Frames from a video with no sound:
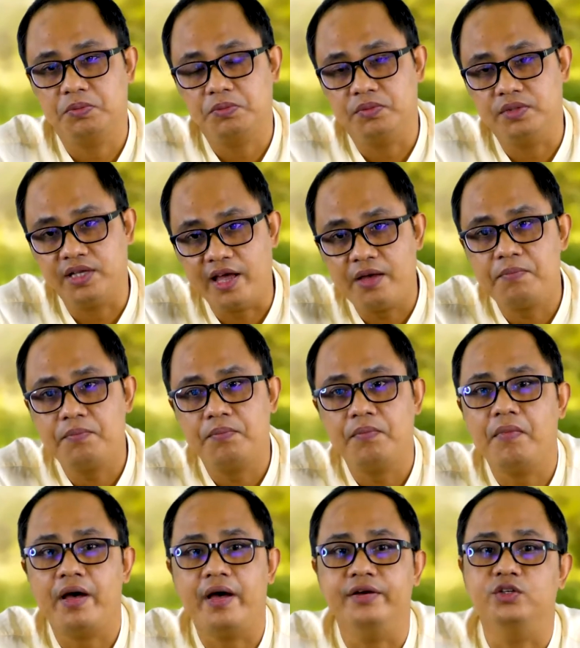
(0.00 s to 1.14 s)
them
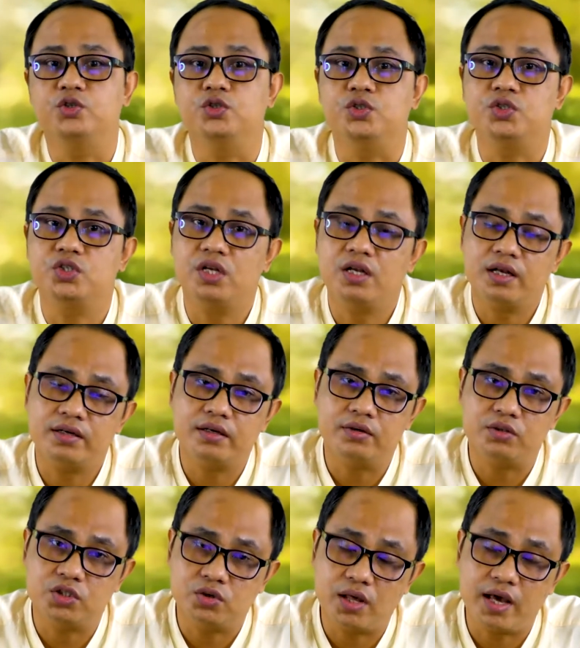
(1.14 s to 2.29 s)
and to
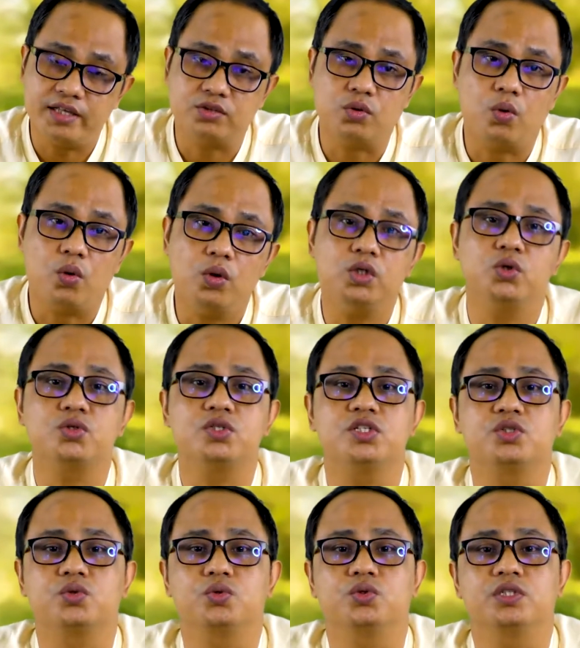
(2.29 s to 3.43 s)
utilize all those
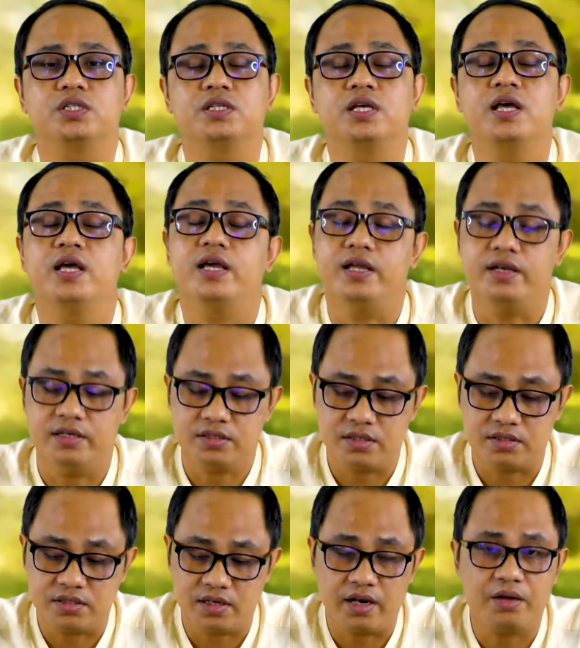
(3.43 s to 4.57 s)
resources in a
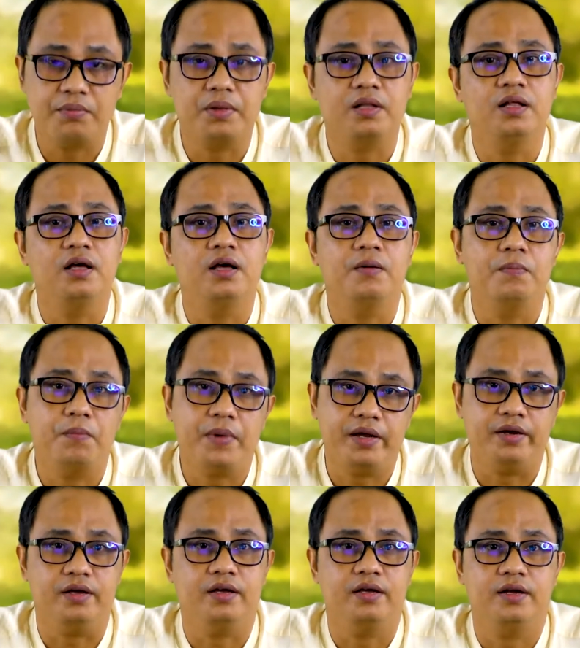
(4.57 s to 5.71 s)
sustainable
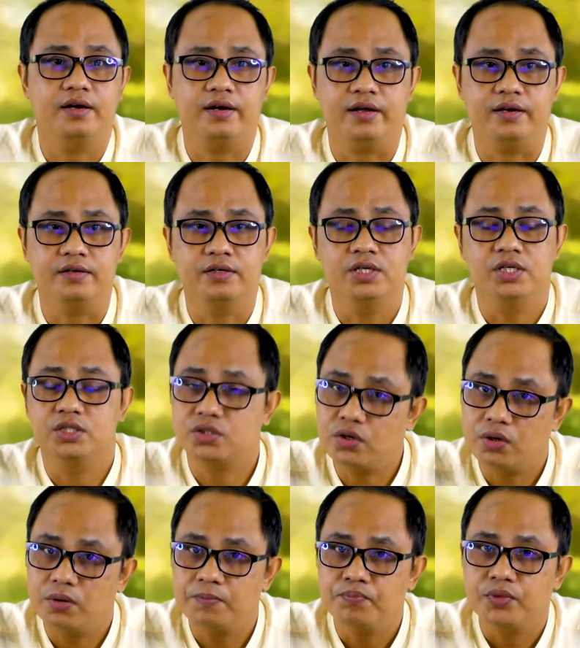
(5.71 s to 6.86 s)
manner, right?
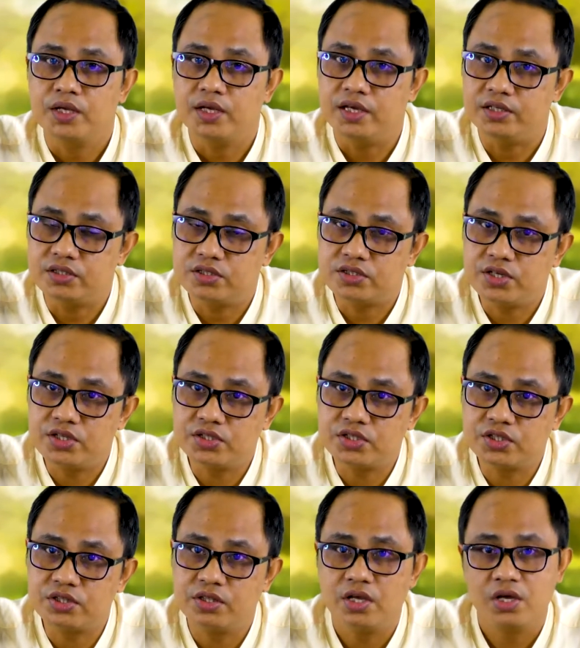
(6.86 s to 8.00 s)
So, in this
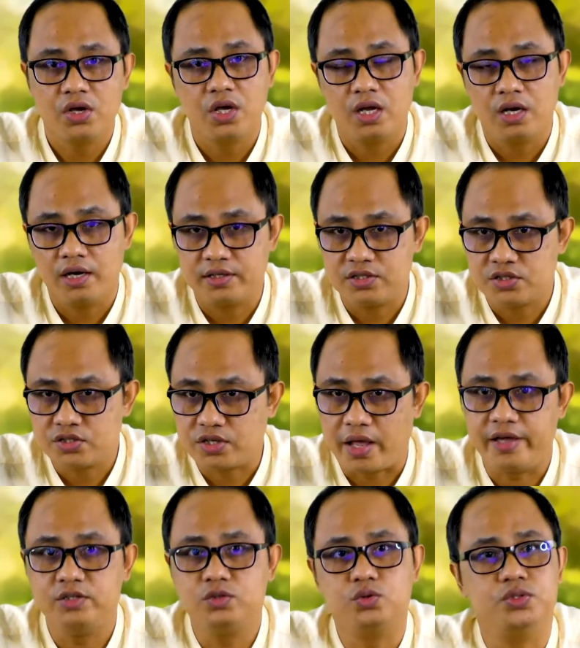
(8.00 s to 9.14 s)
session, let us
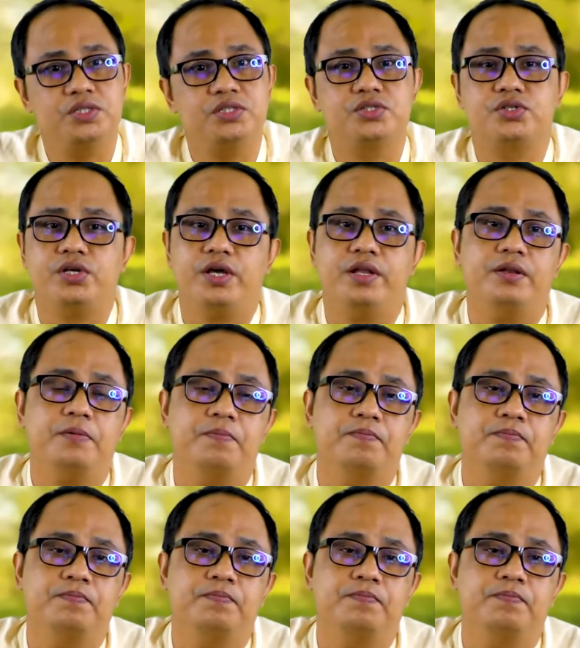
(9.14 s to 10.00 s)
try to understand